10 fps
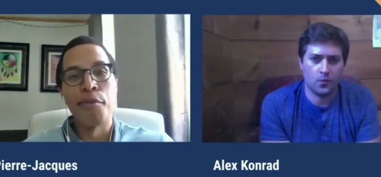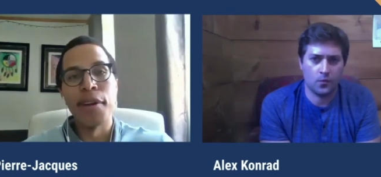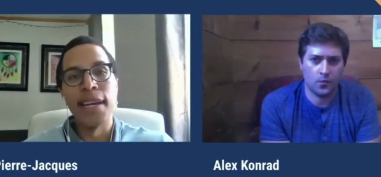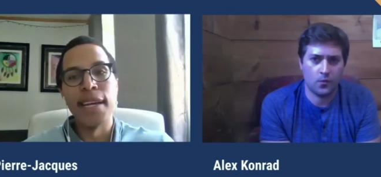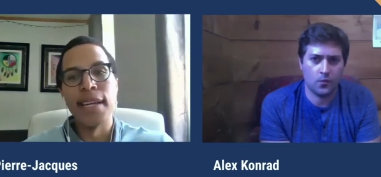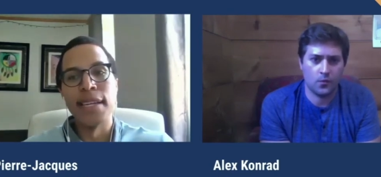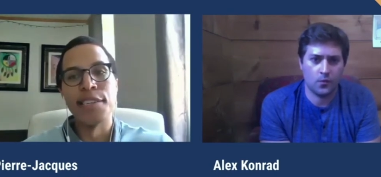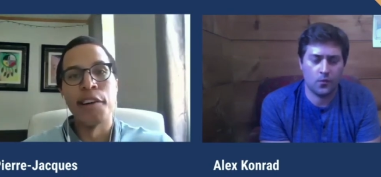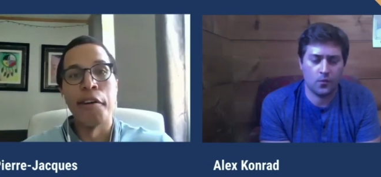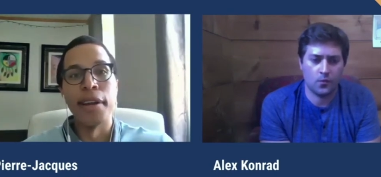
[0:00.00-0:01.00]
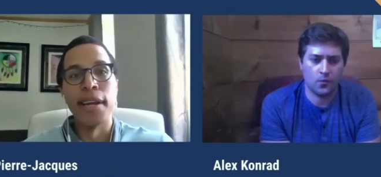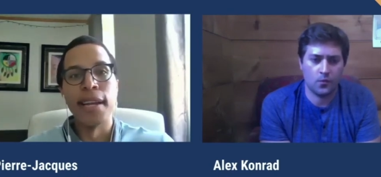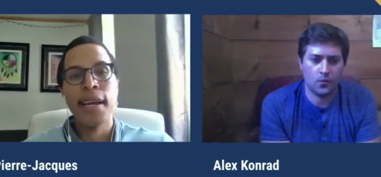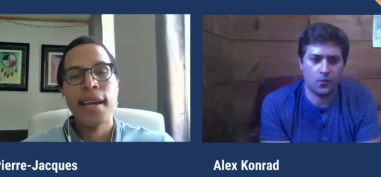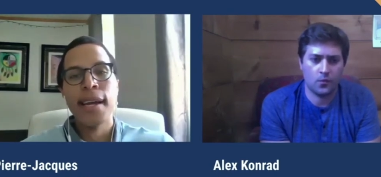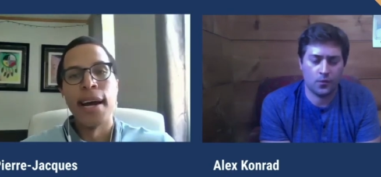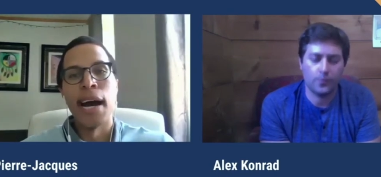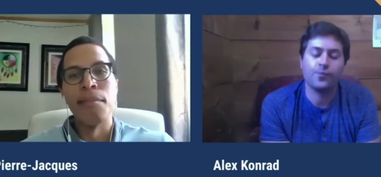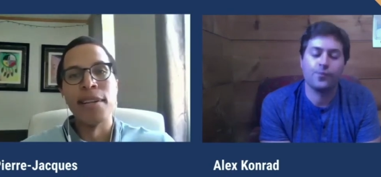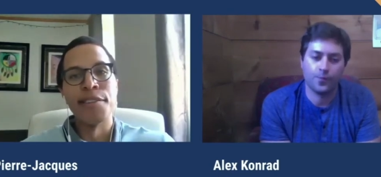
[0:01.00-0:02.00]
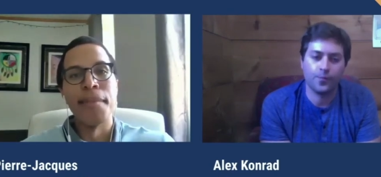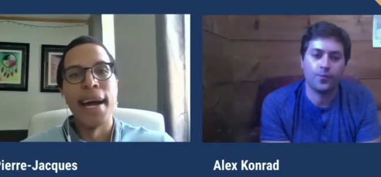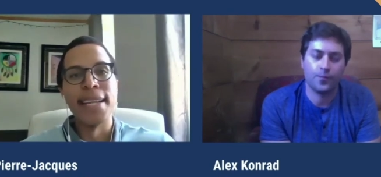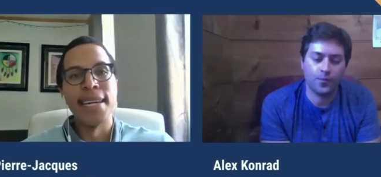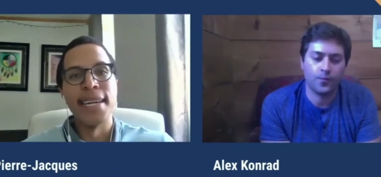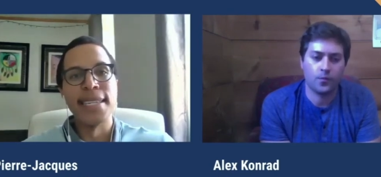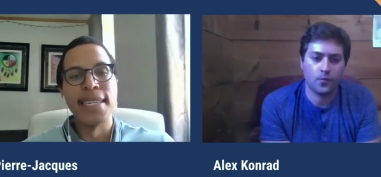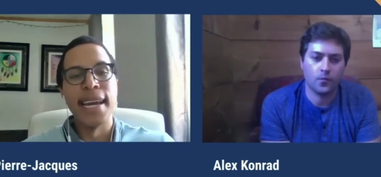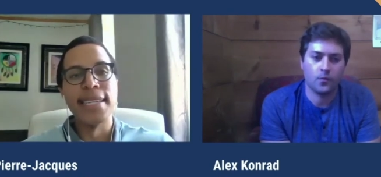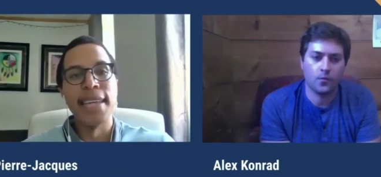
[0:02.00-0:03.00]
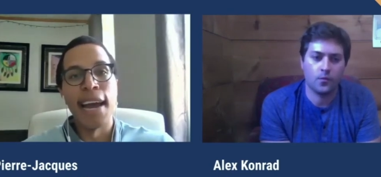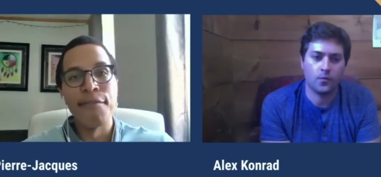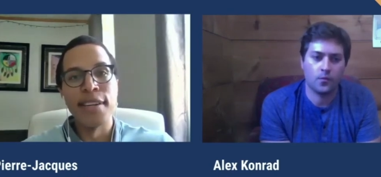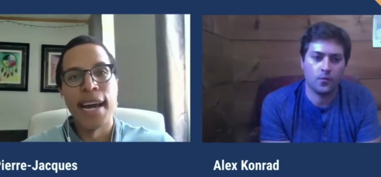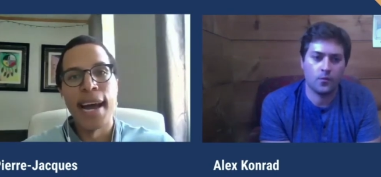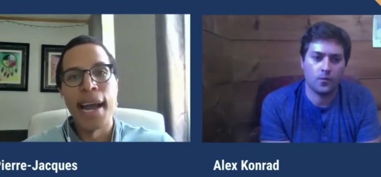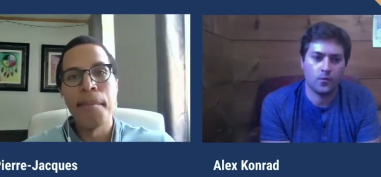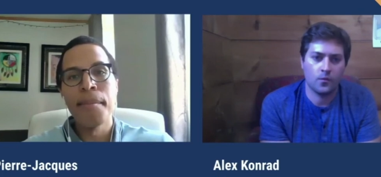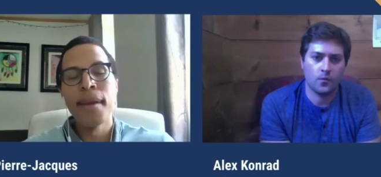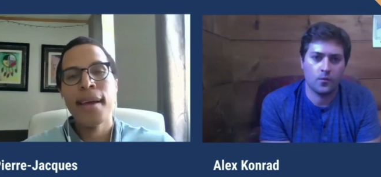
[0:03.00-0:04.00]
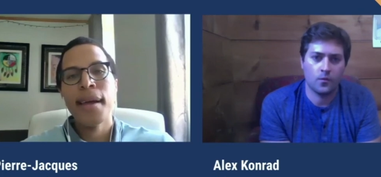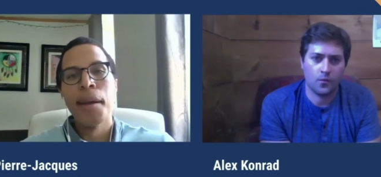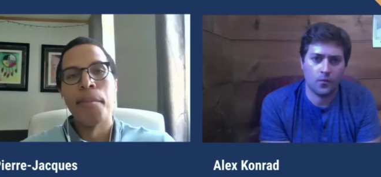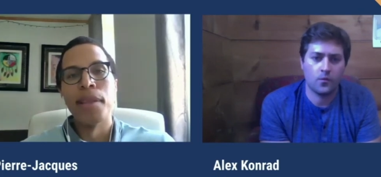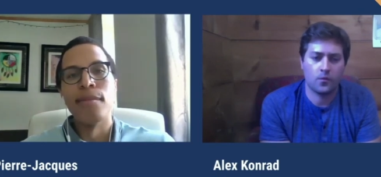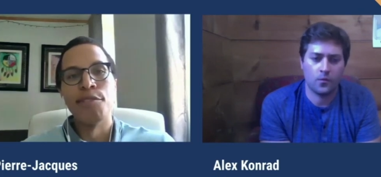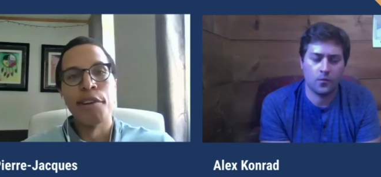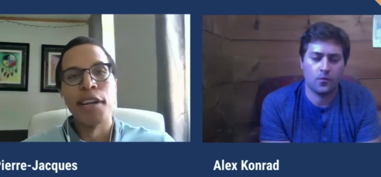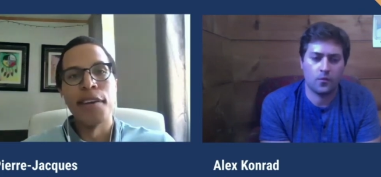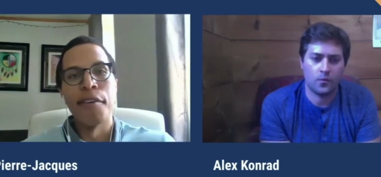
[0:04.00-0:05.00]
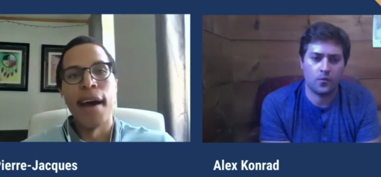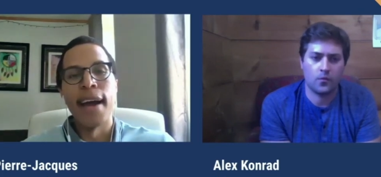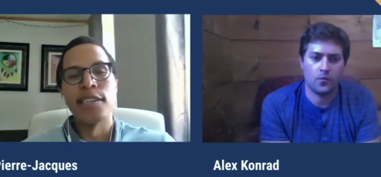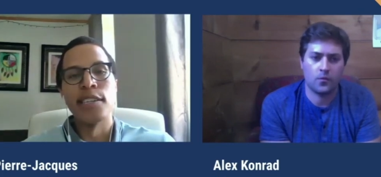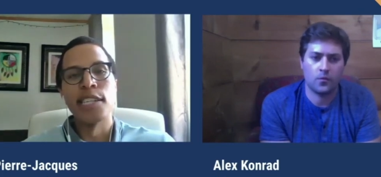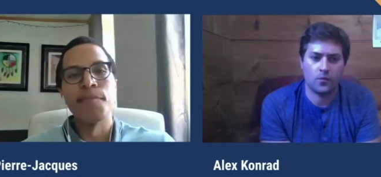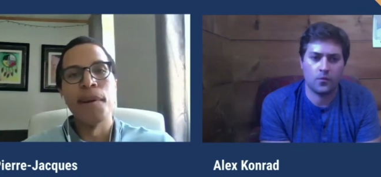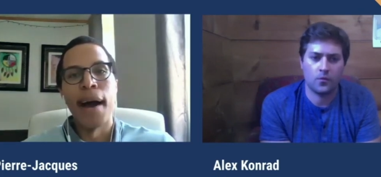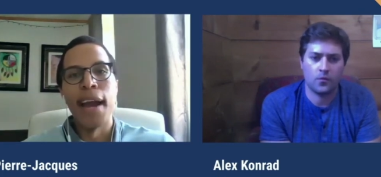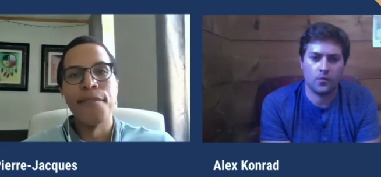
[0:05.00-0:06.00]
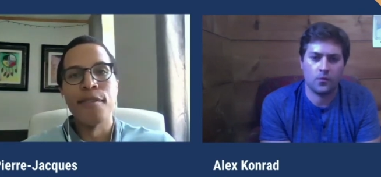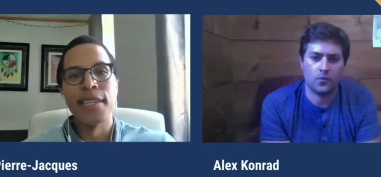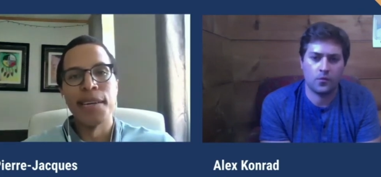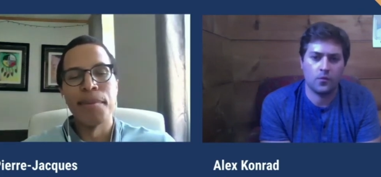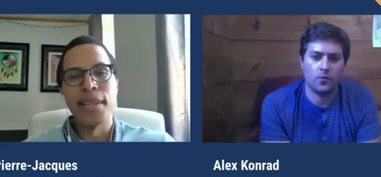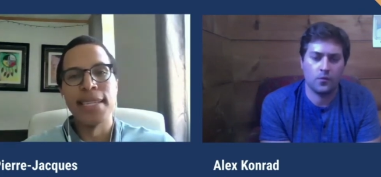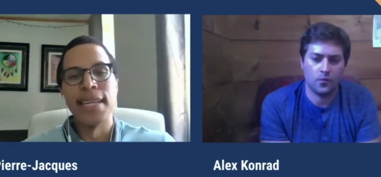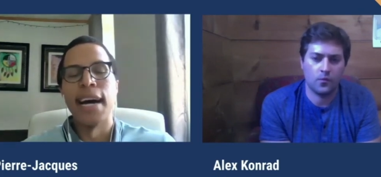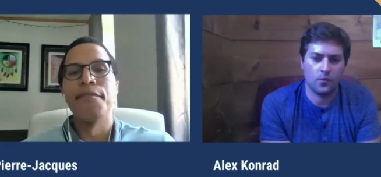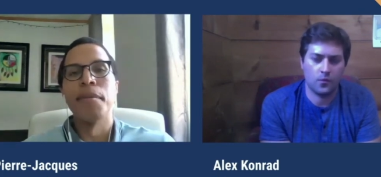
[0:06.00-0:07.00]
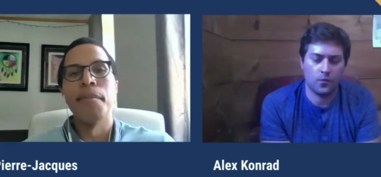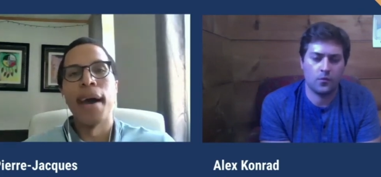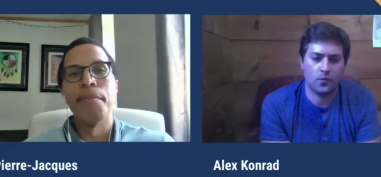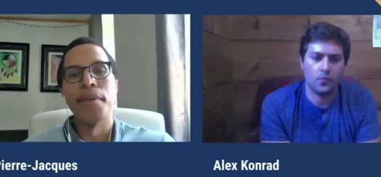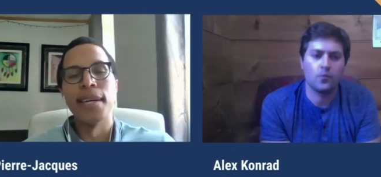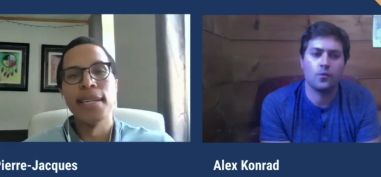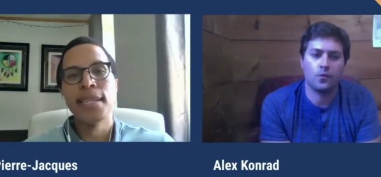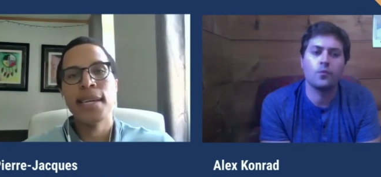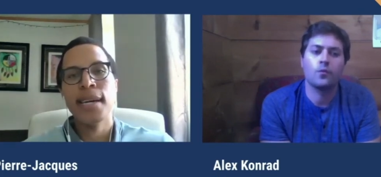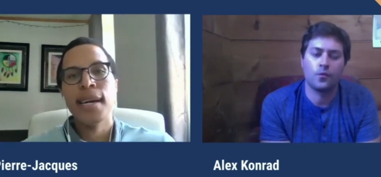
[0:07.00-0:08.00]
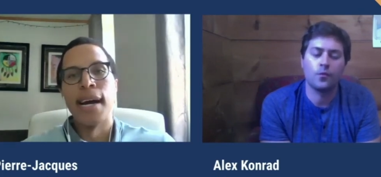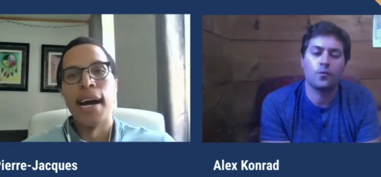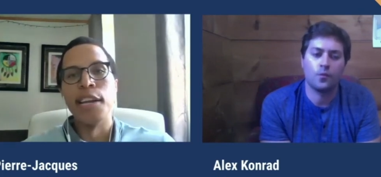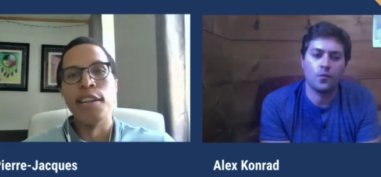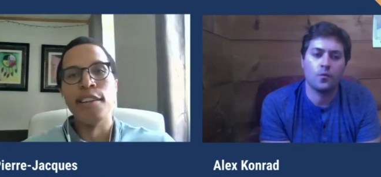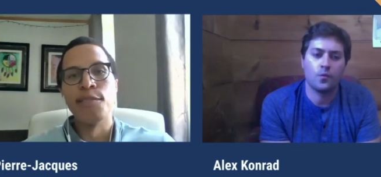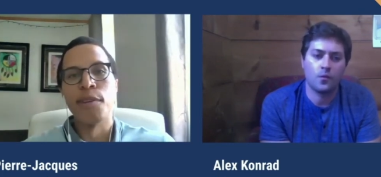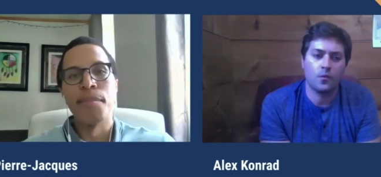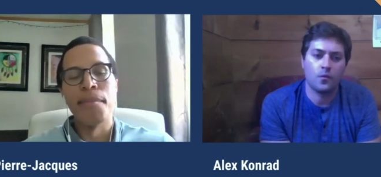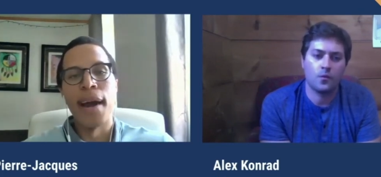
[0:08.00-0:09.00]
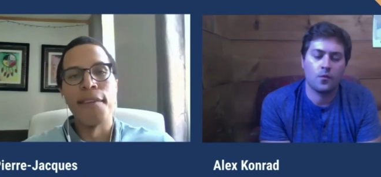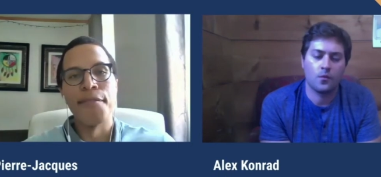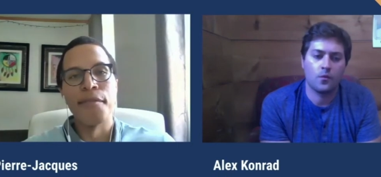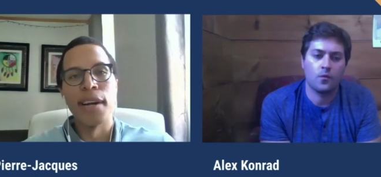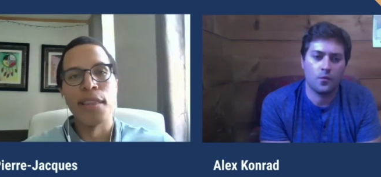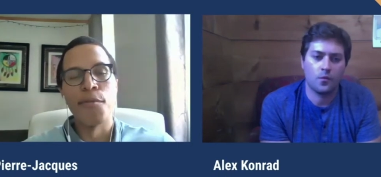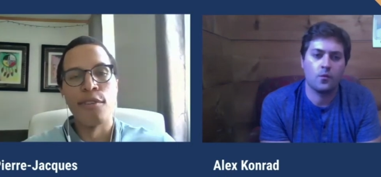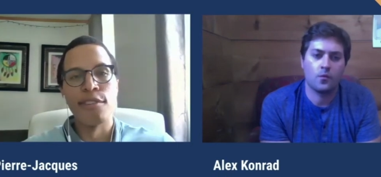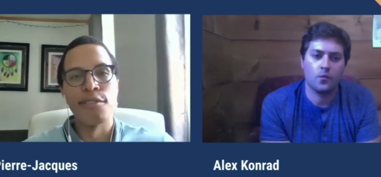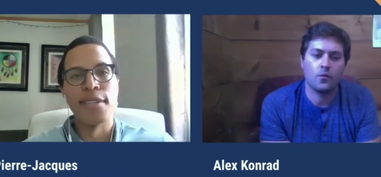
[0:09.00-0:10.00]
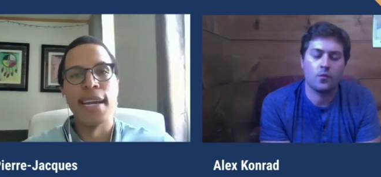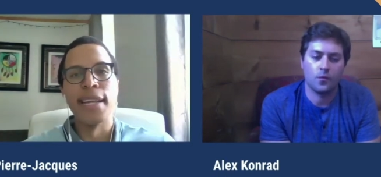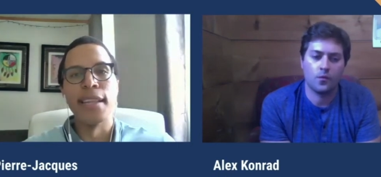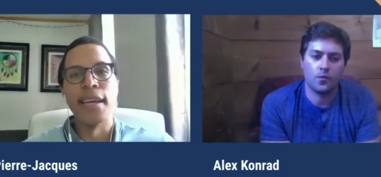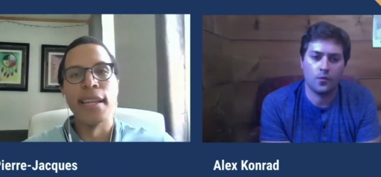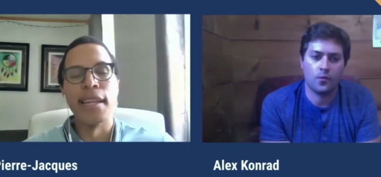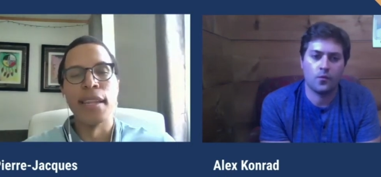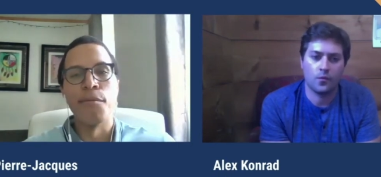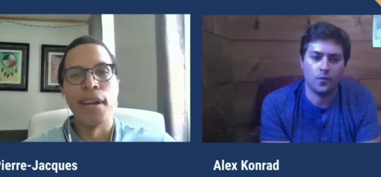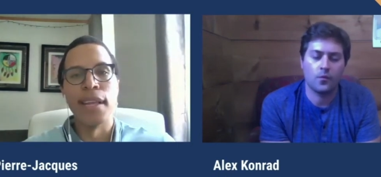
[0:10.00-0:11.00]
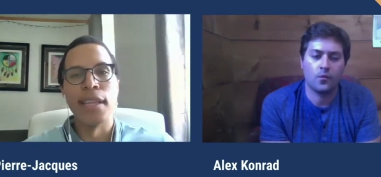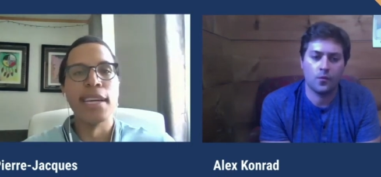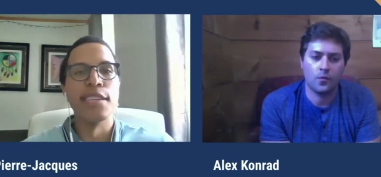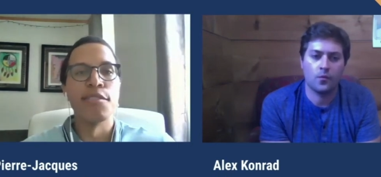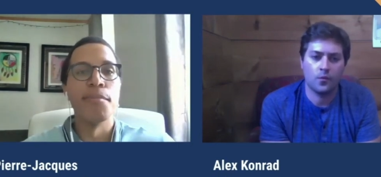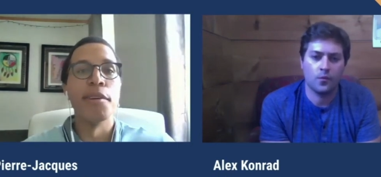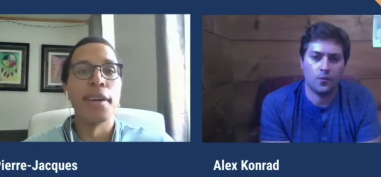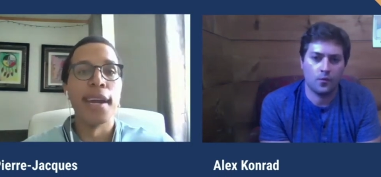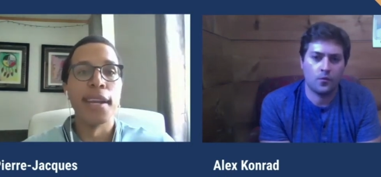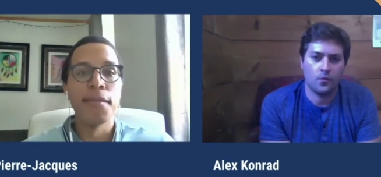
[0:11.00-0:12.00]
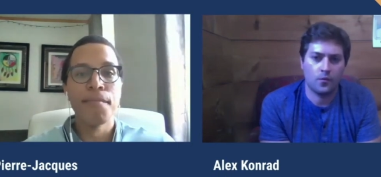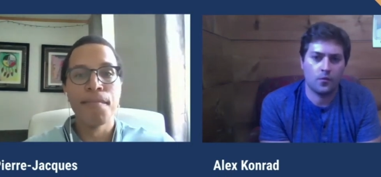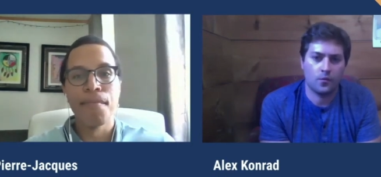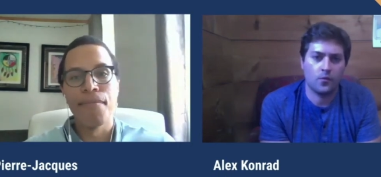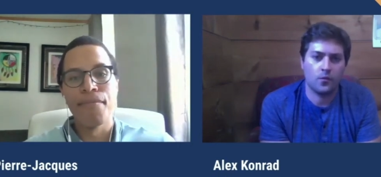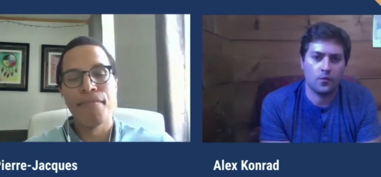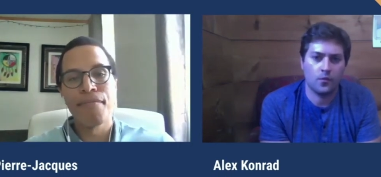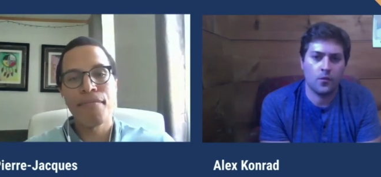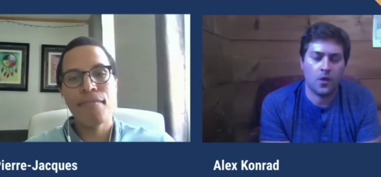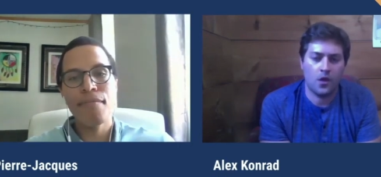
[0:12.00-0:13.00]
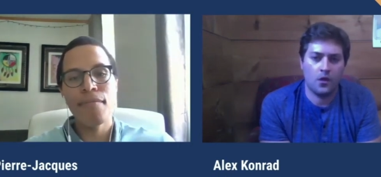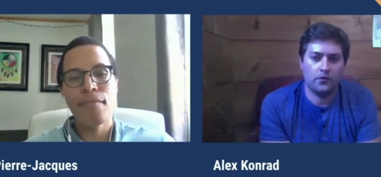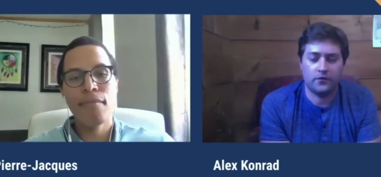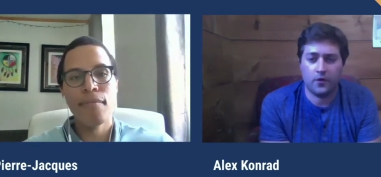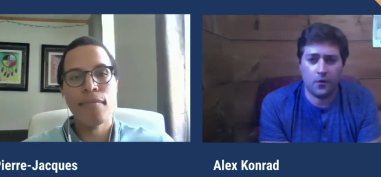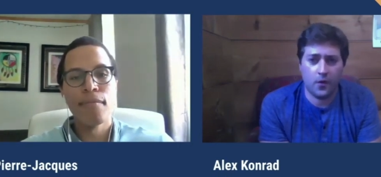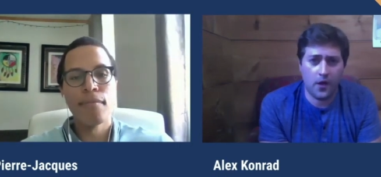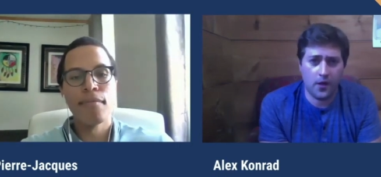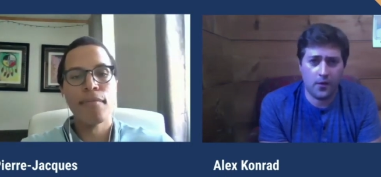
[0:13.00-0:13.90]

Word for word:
Speaker 1: were pretty disheartening. Um, and so I'm not saying it's the case every time, but the majority of interactions, just be mindful. And typically, it's not from a bad place. Uh, and you just want to be mindful of like the words you're saying and the way the things you're communicating.
Speaker 2: So